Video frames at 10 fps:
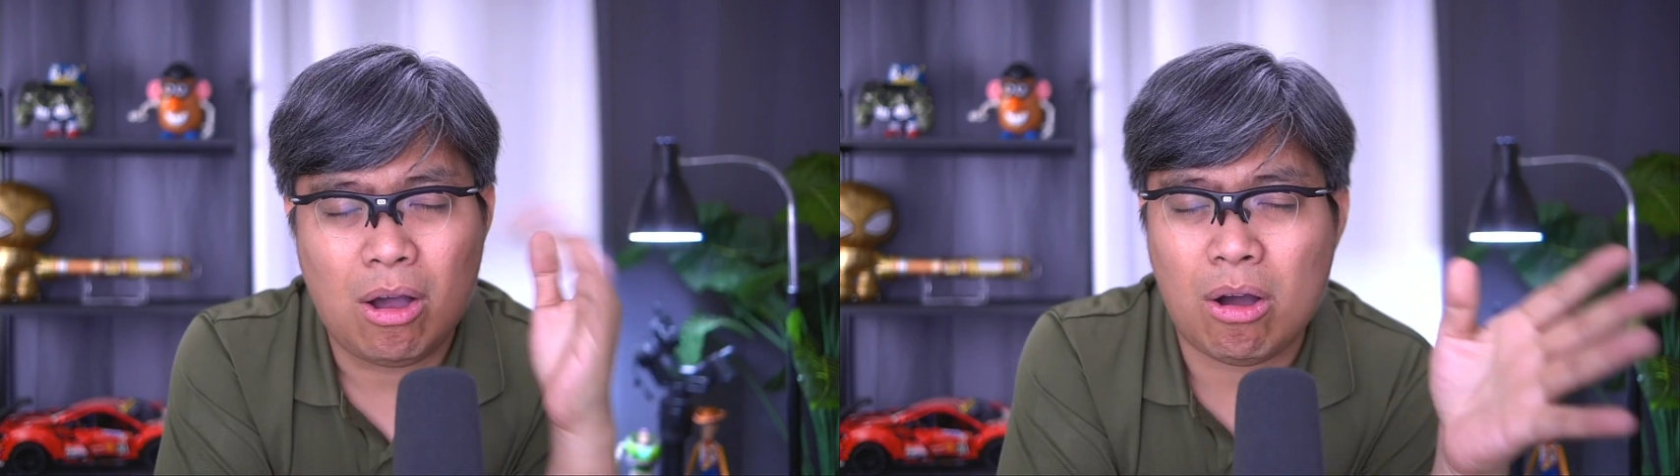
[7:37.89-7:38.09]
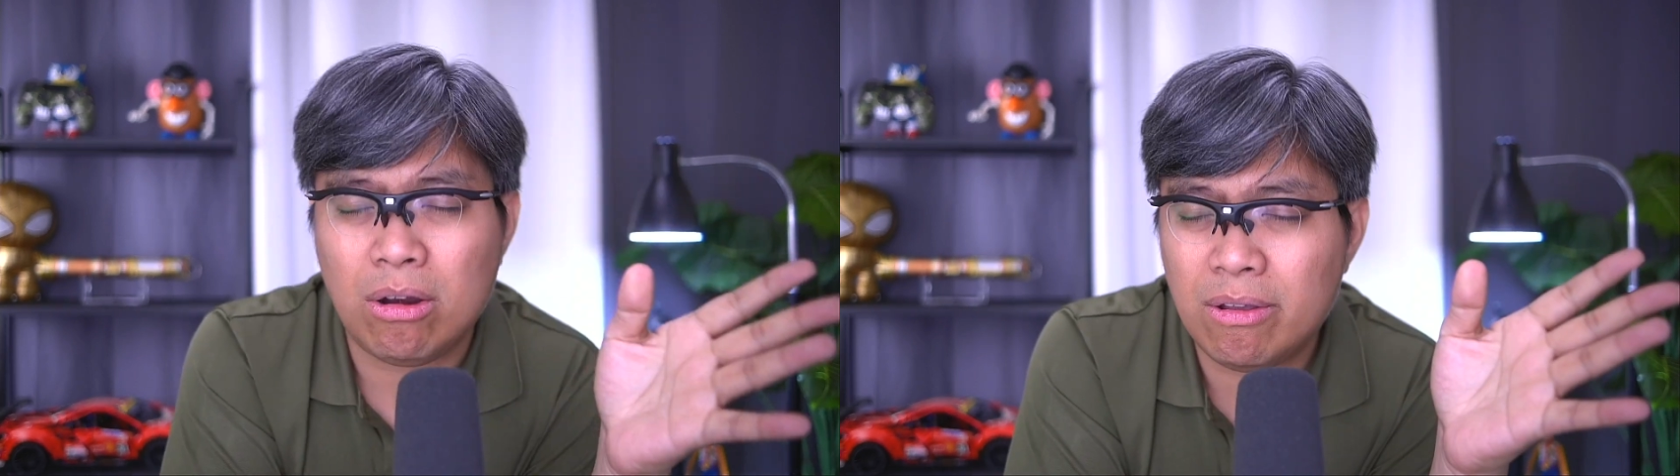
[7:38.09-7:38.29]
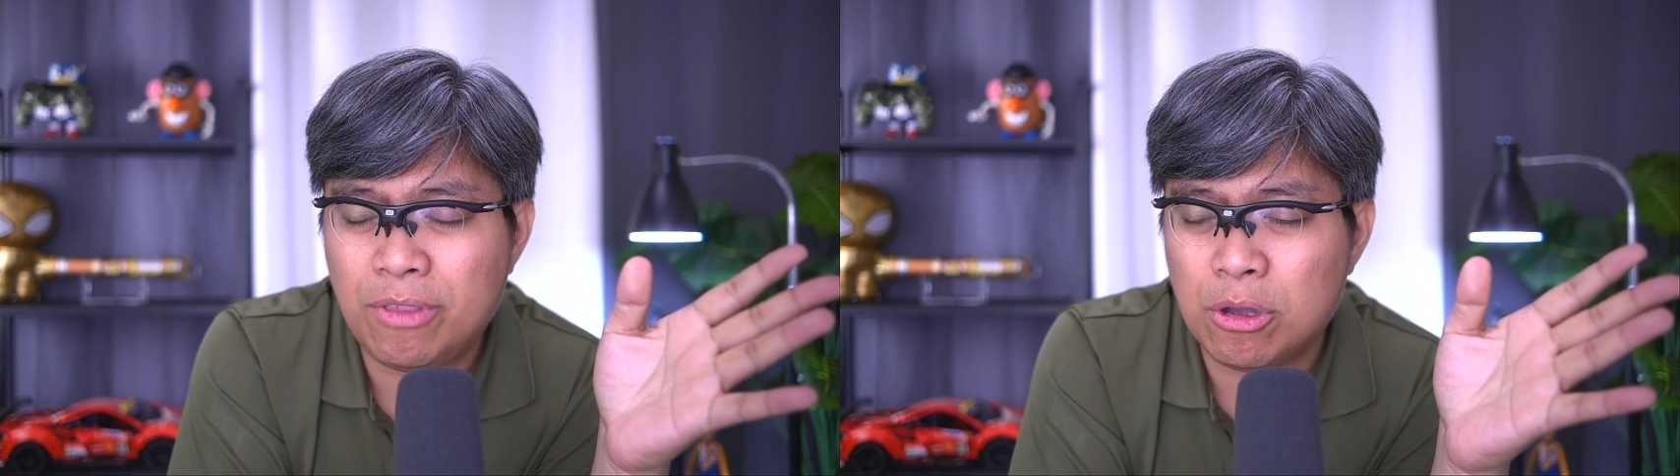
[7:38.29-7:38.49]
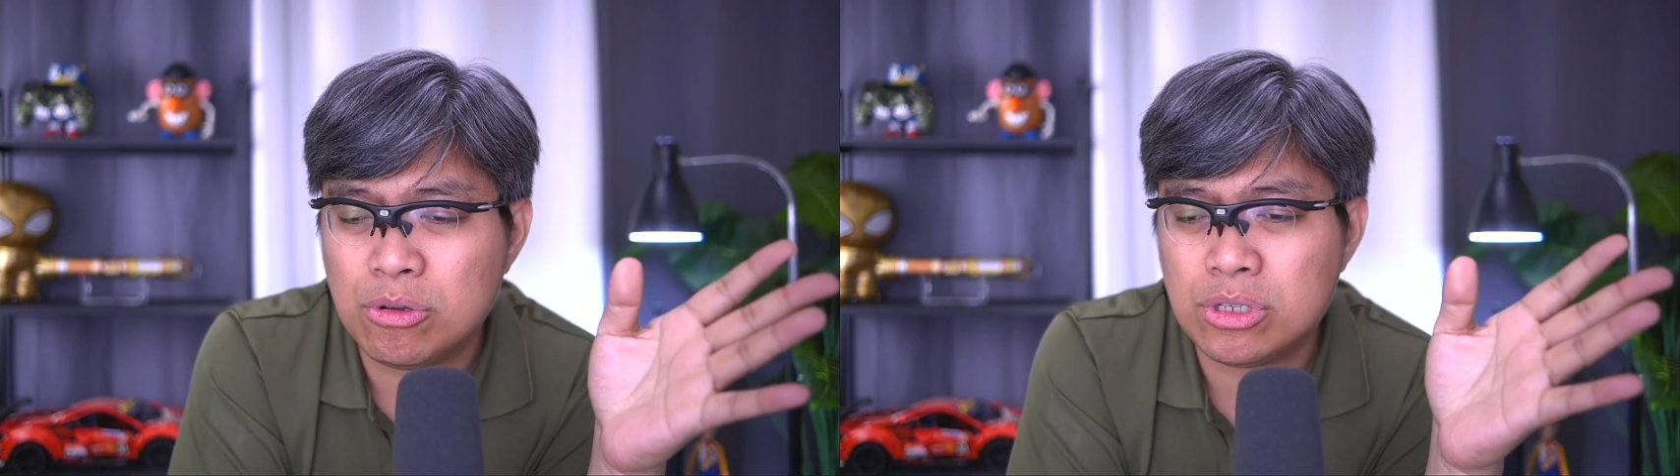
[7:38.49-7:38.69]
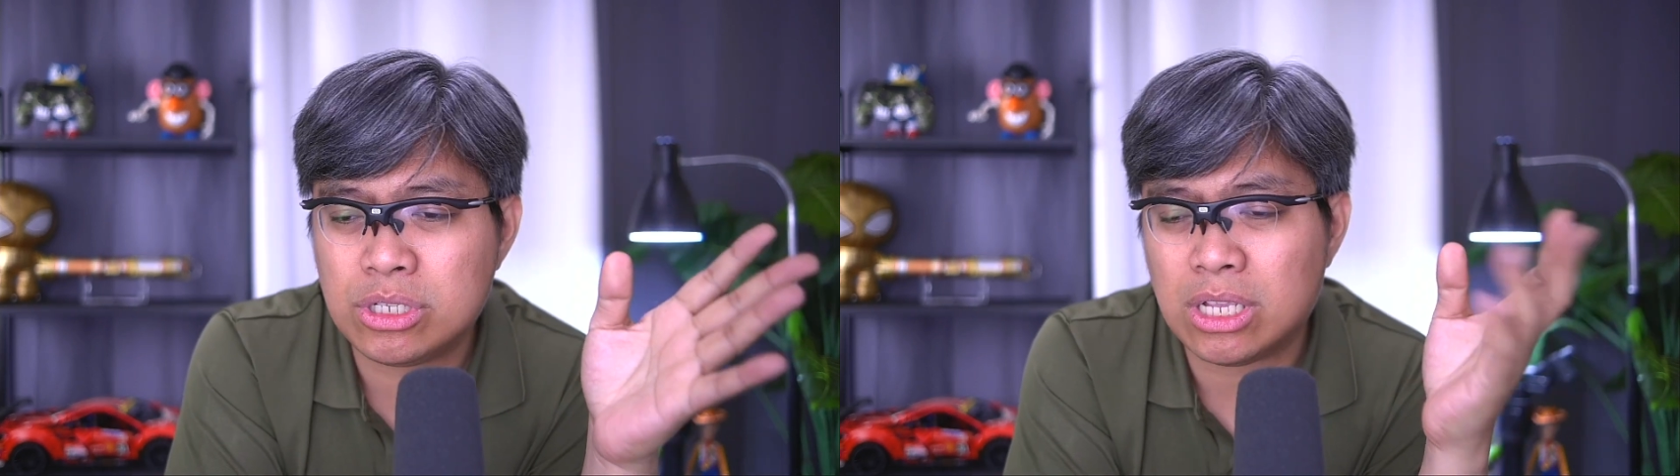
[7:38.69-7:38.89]
all of
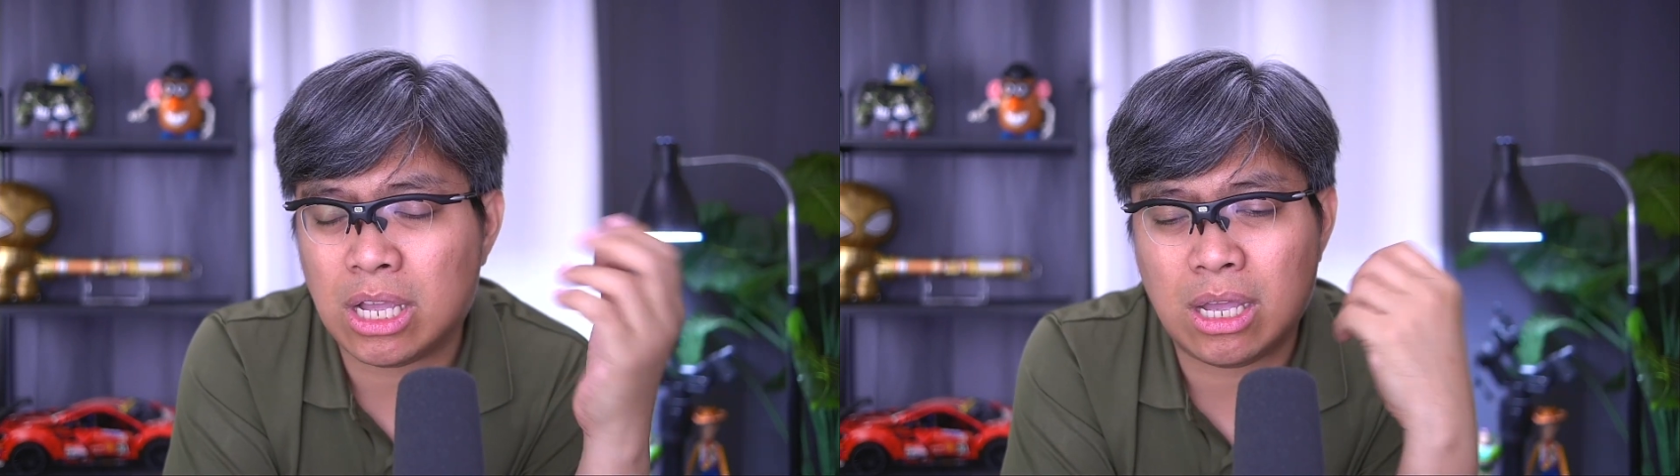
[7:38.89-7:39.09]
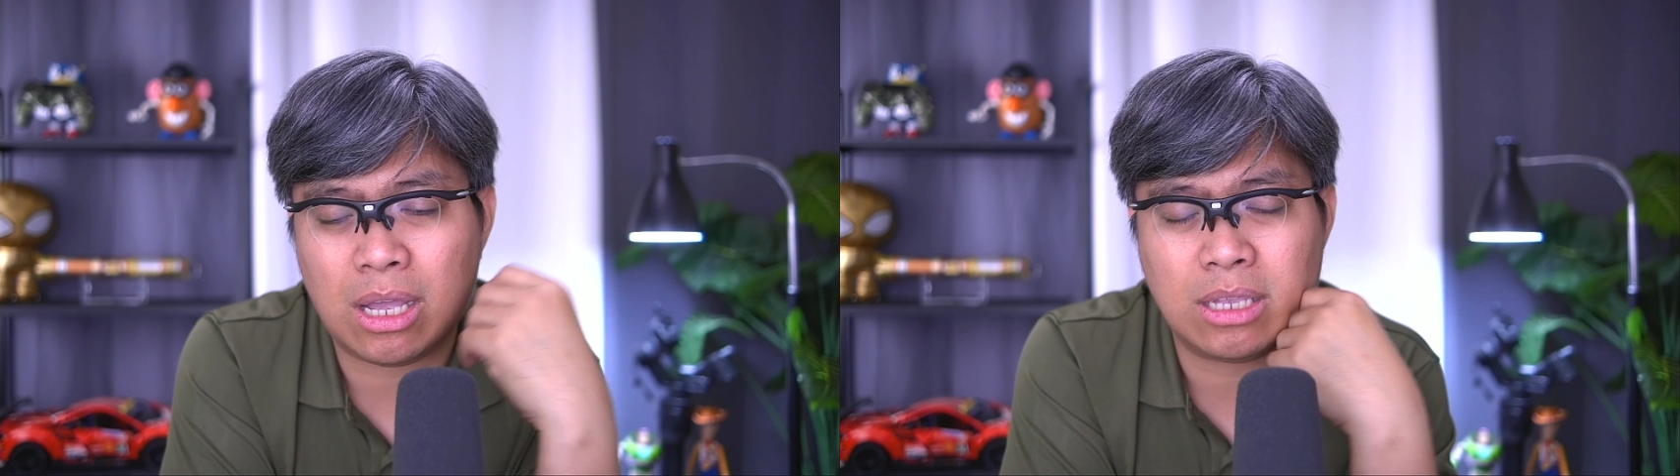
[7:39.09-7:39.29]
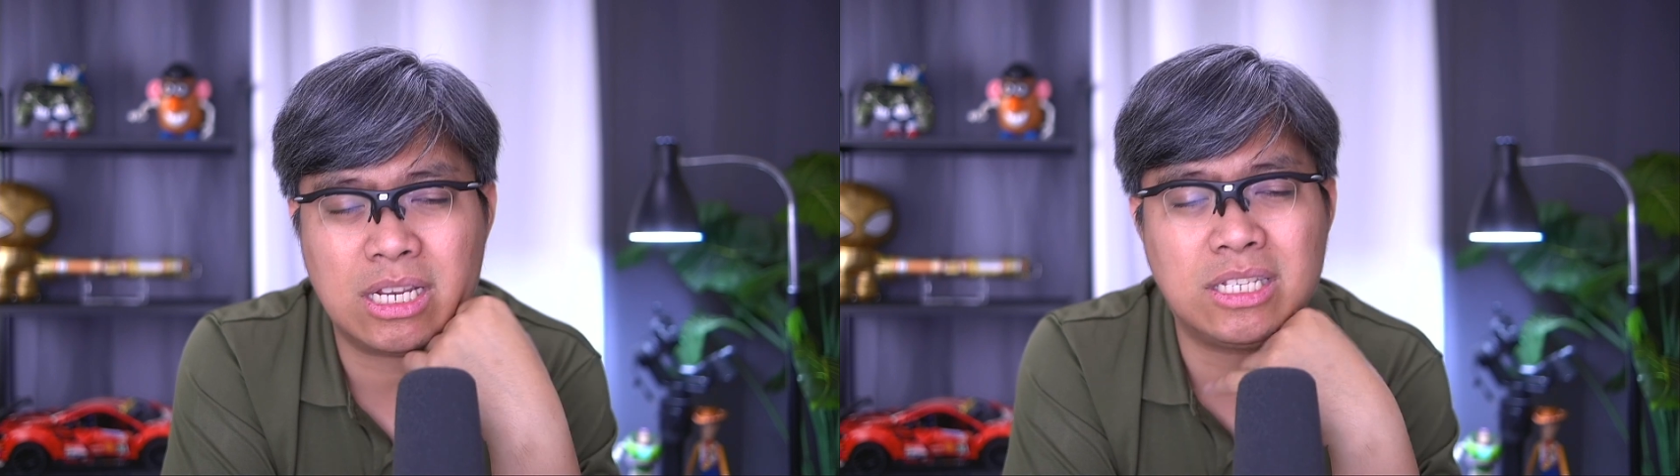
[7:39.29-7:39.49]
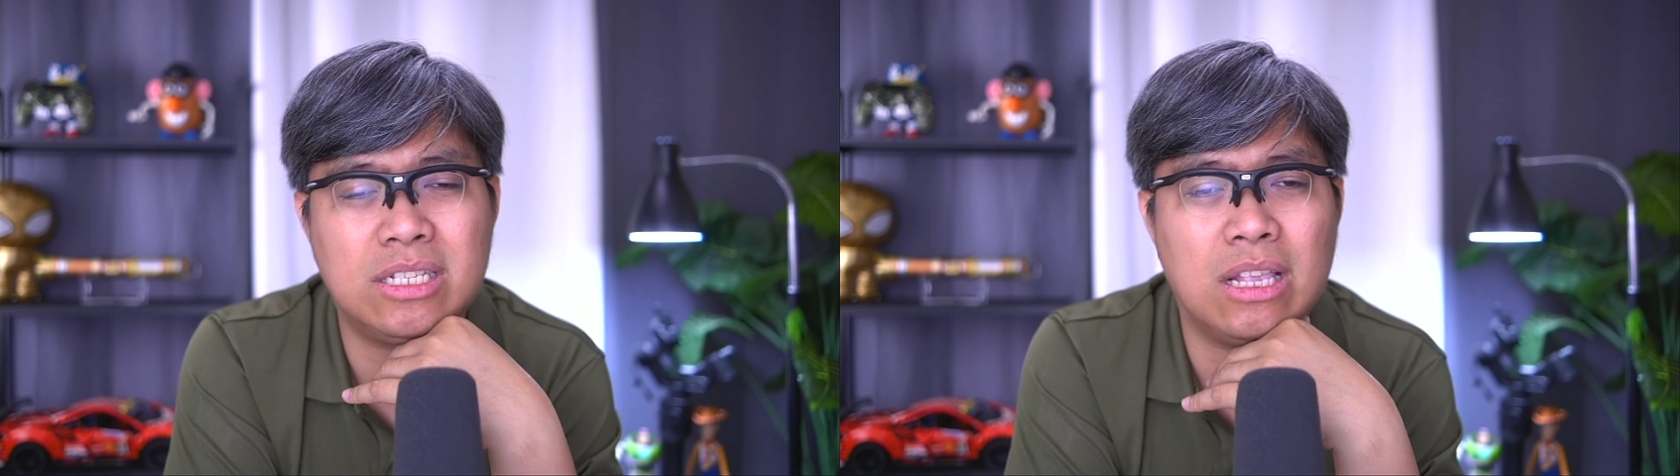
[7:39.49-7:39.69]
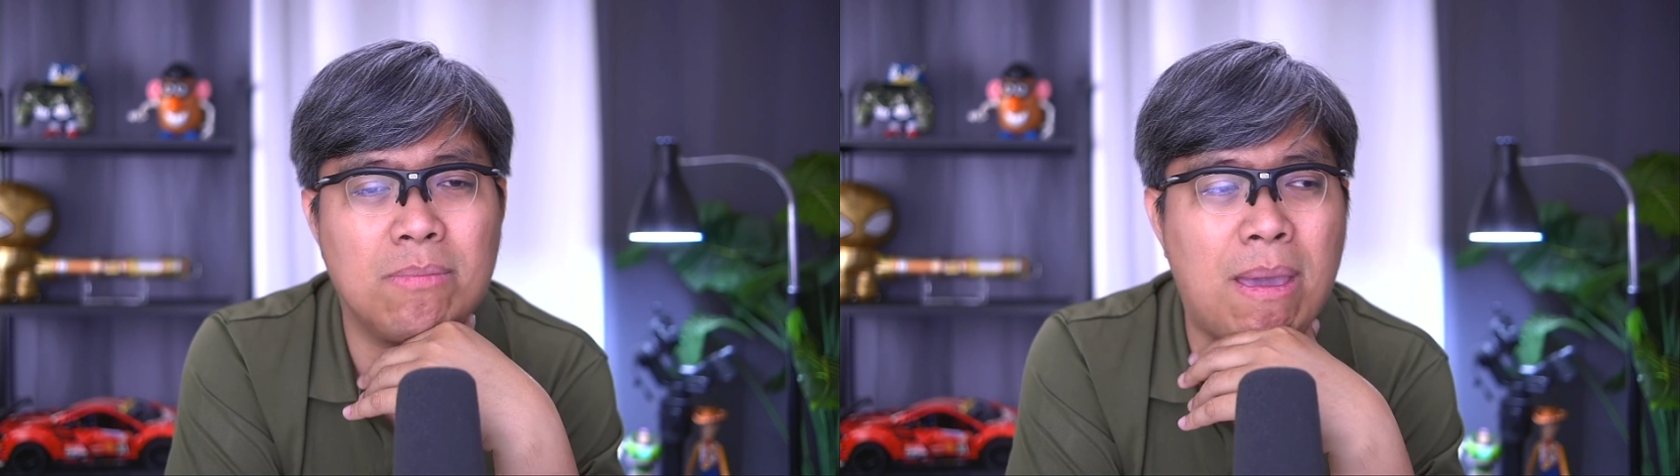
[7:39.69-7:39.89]
those
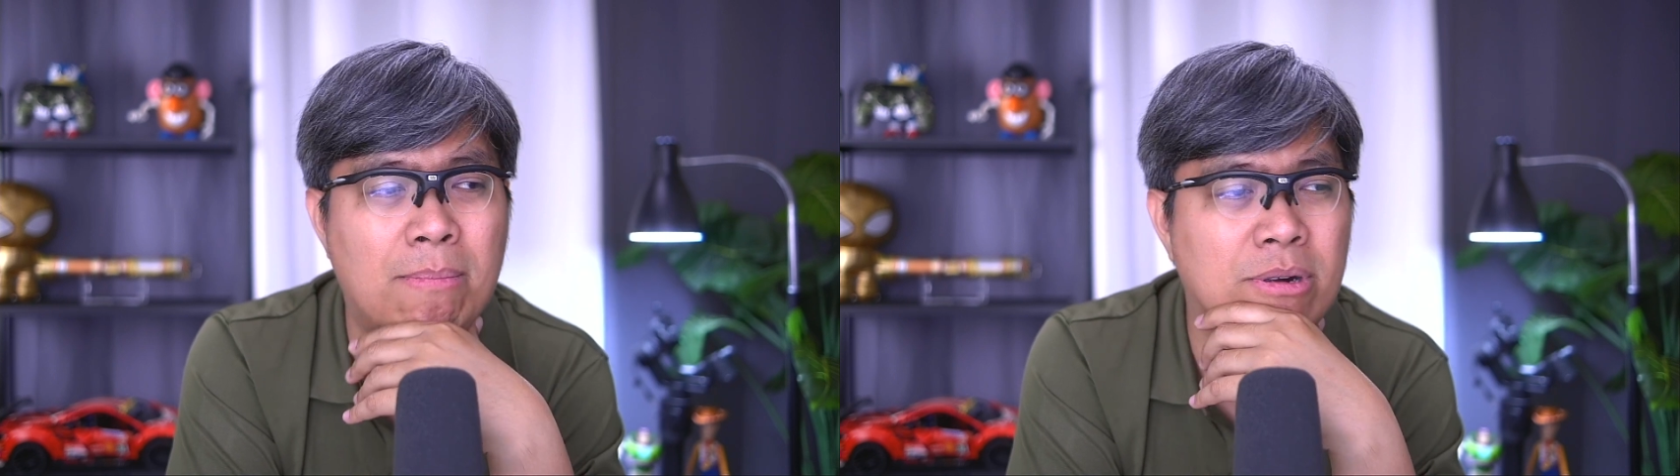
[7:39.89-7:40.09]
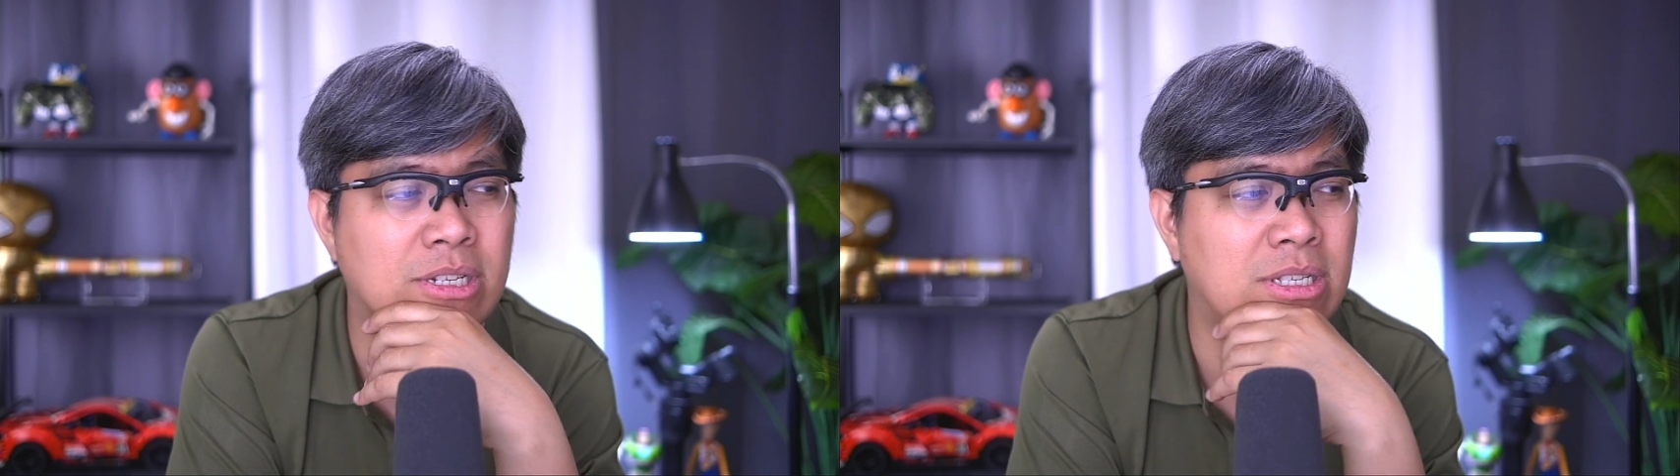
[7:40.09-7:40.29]
Justice League members,